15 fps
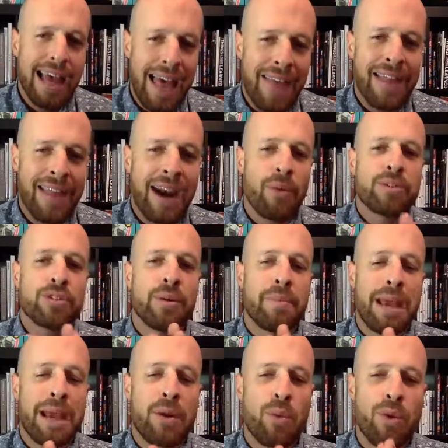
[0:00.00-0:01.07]
And then I want you to
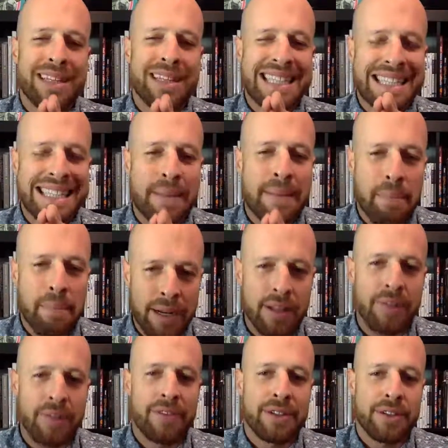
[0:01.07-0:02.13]
make one that's in the
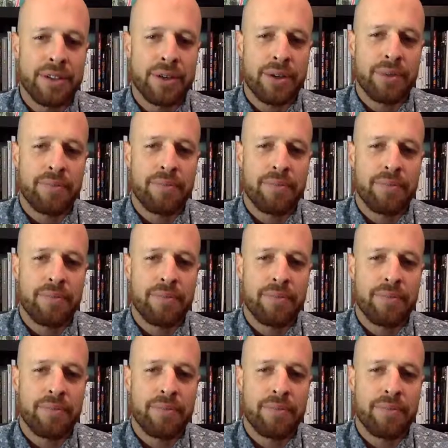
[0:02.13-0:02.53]
middle of the 2.